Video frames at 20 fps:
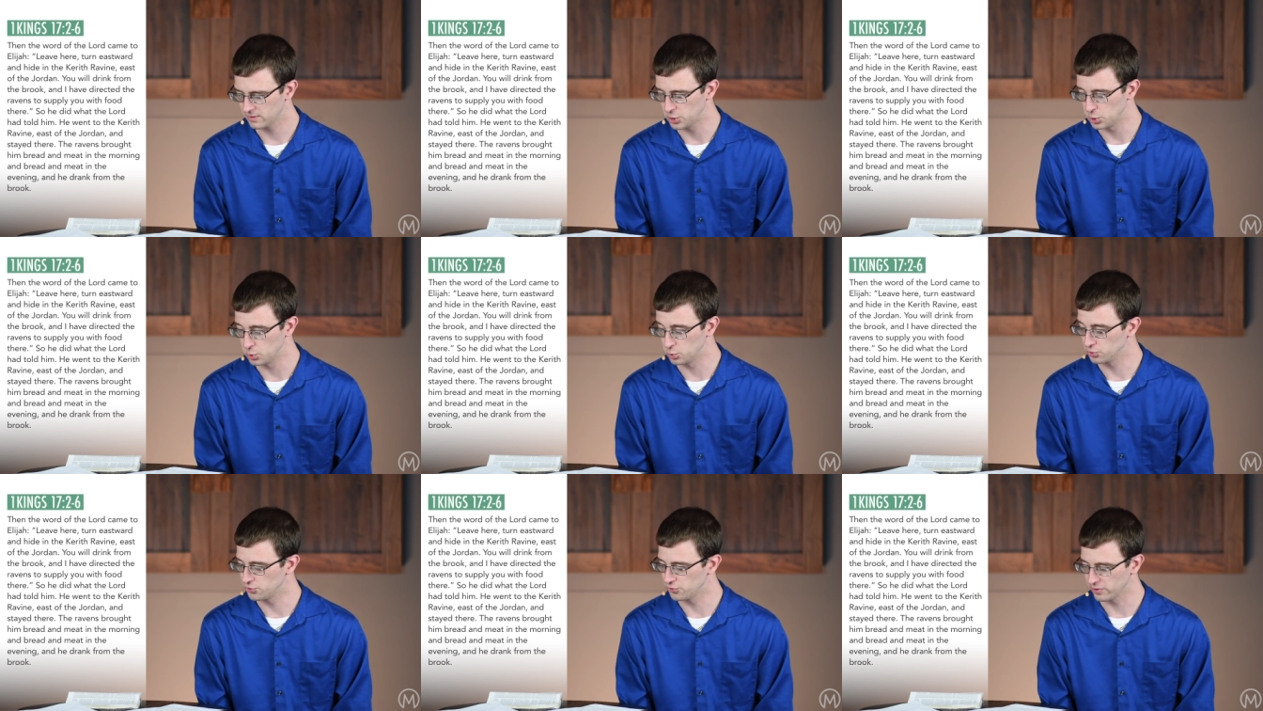
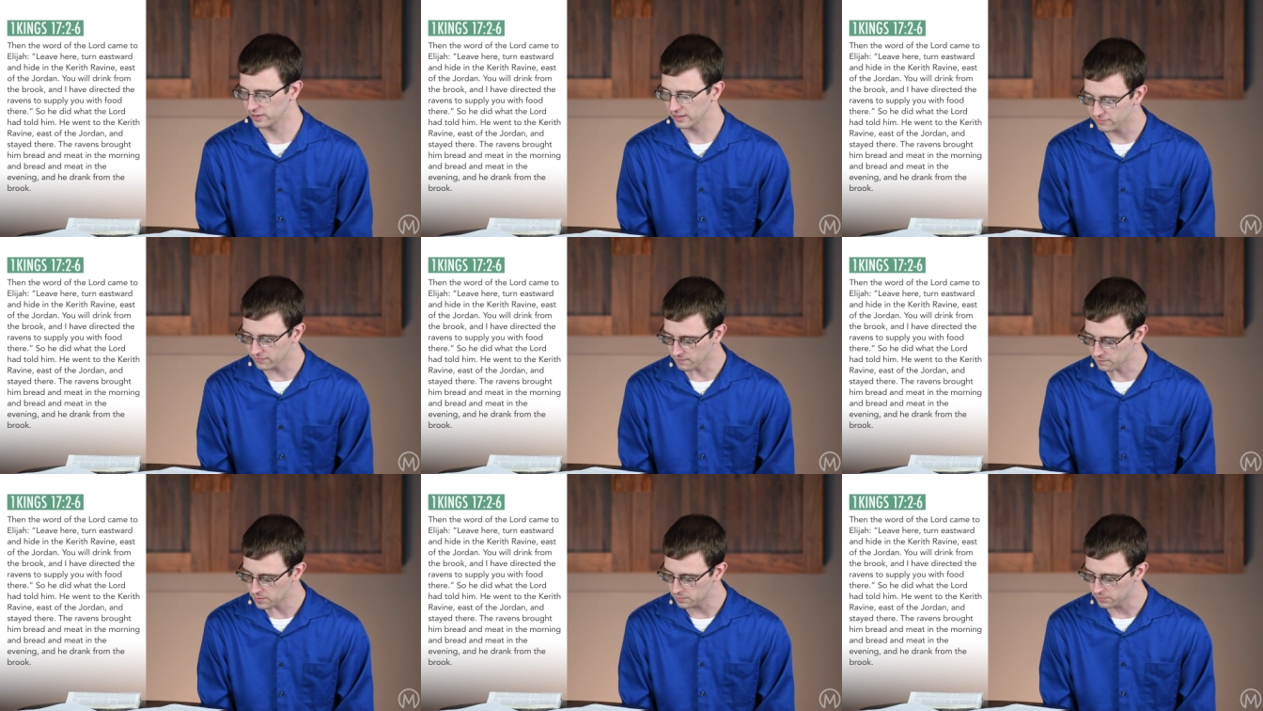You will
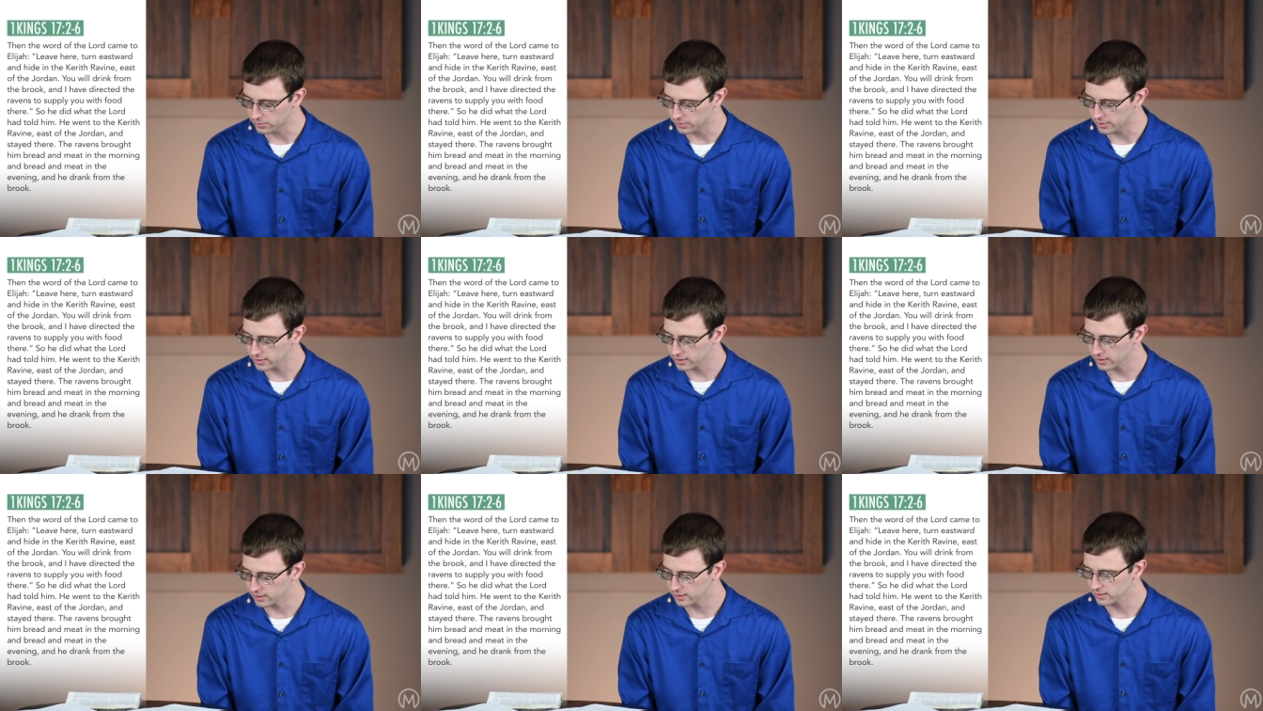drink from the
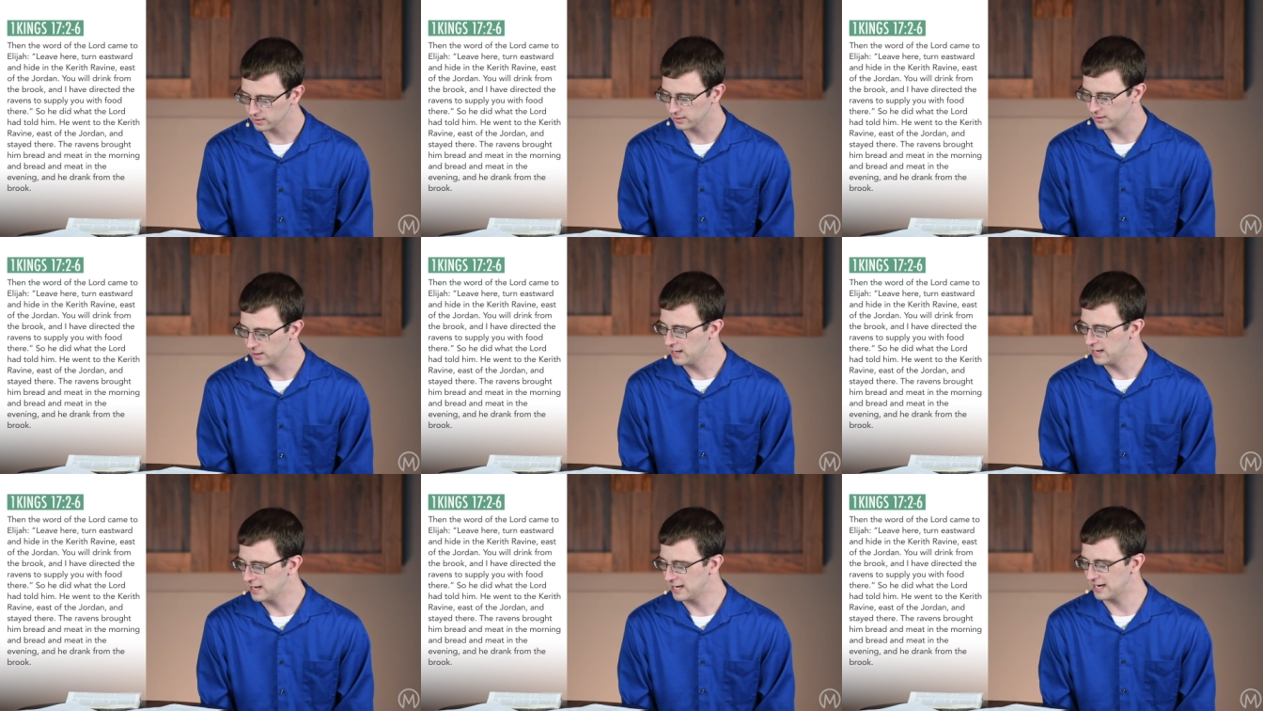brook,
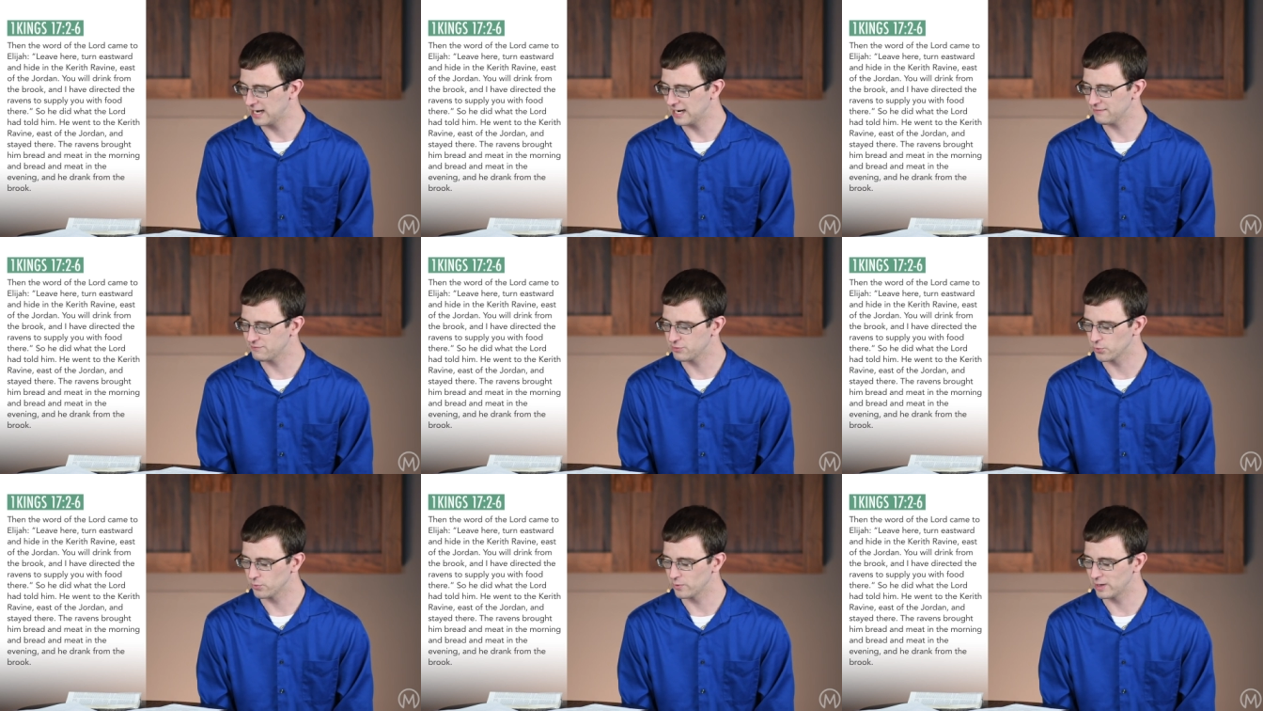and
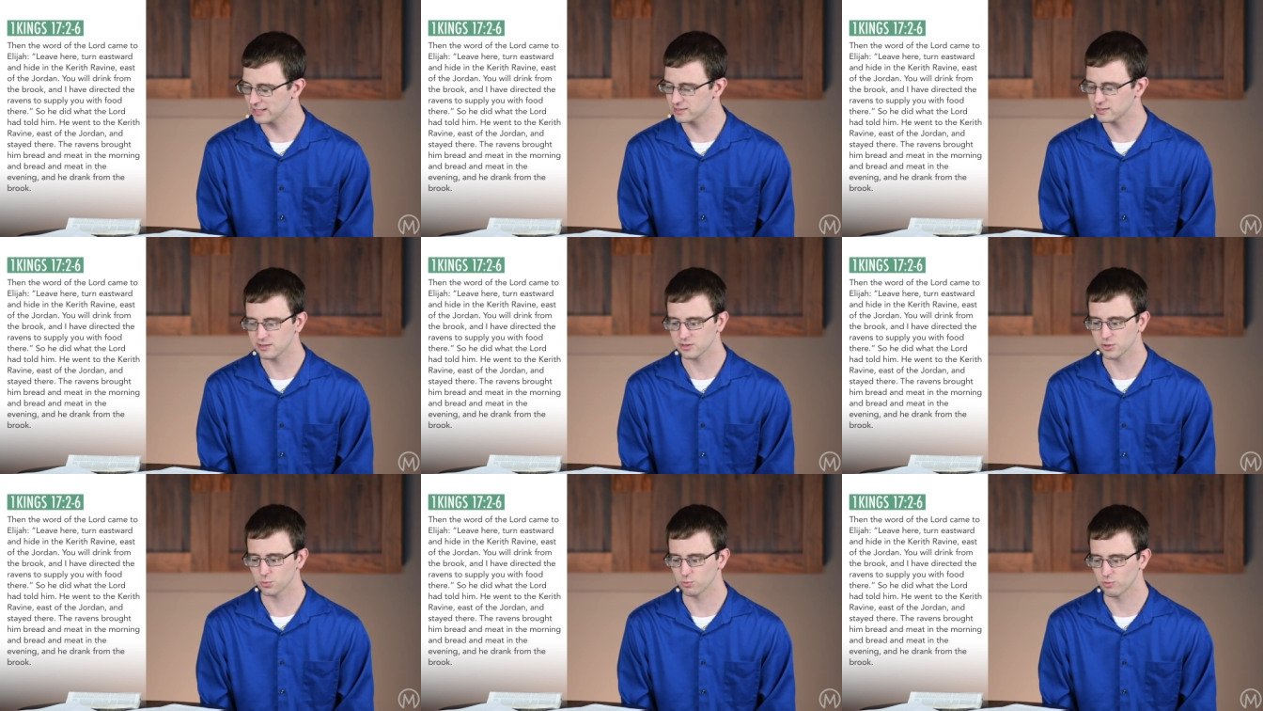I have
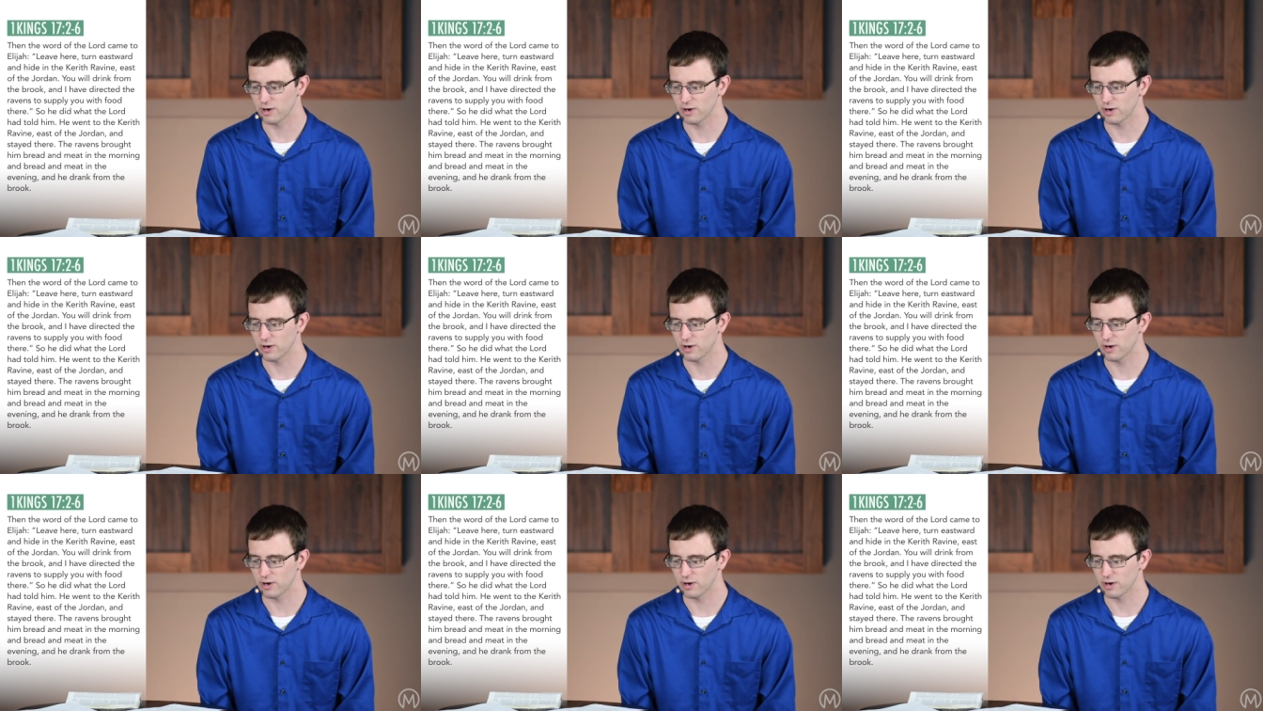directed the